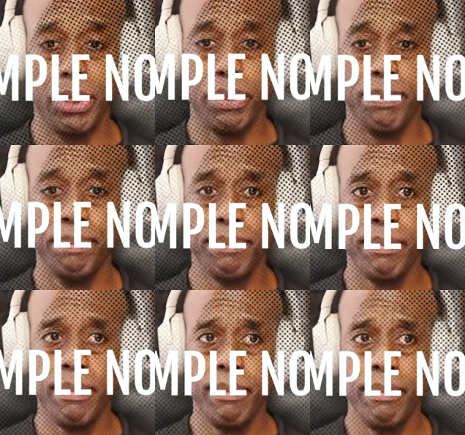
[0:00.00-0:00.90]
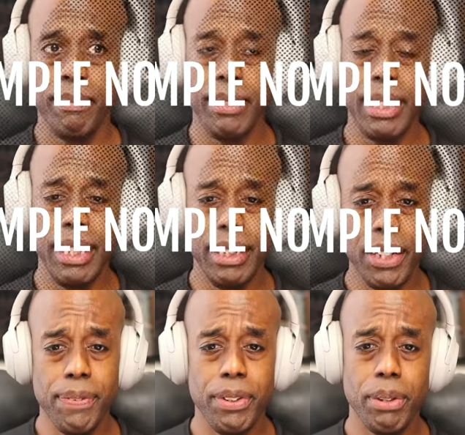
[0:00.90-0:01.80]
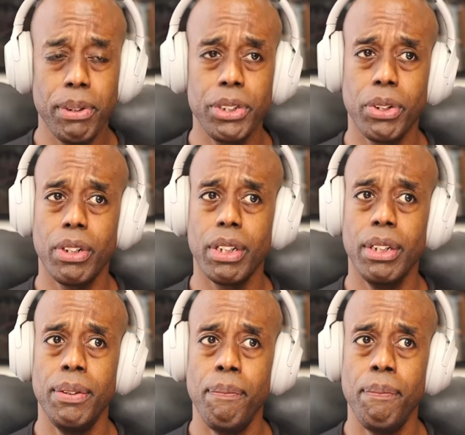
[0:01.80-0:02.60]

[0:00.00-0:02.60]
true. This video, I'm going to talk